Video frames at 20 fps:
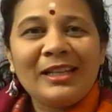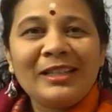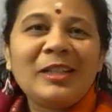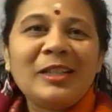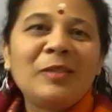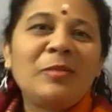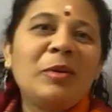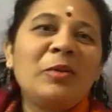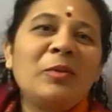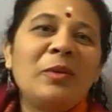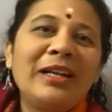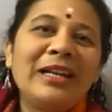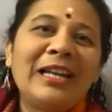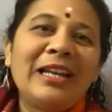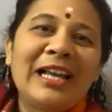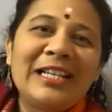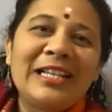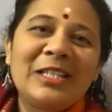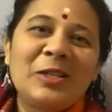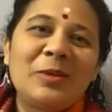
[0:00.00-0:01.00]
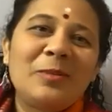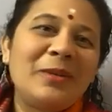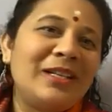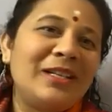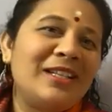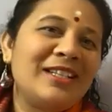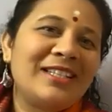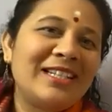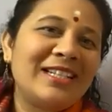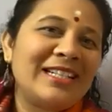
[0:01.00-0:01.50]
that Bhagavan has to be in
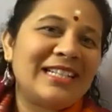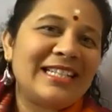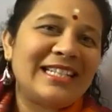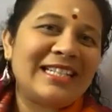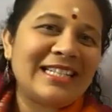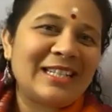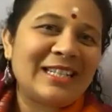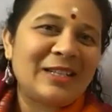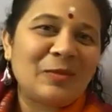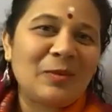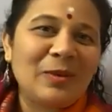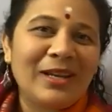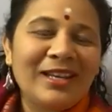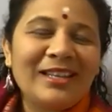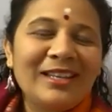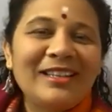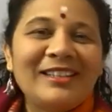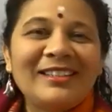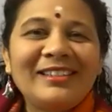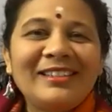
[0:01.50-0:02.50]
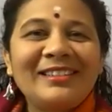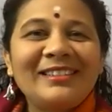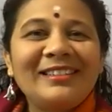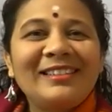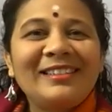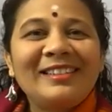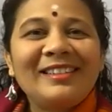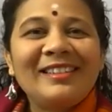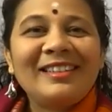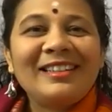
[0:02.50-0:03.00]
a certain way,
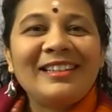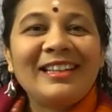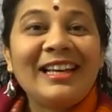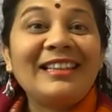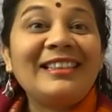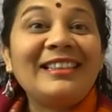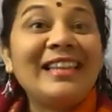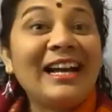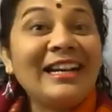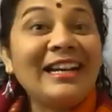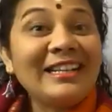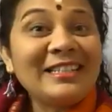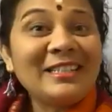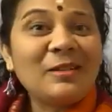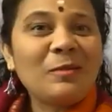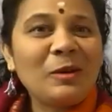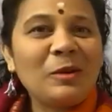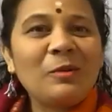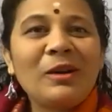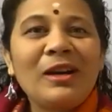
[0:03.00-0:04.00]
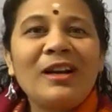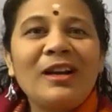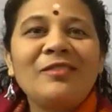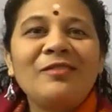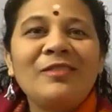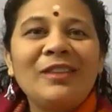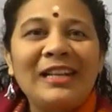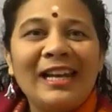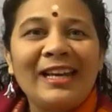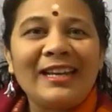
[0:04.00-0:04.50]
and that is the Bhagavan
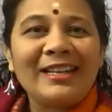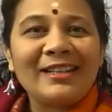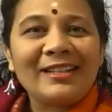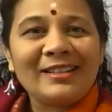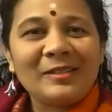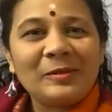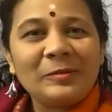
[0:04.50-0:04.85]
we like.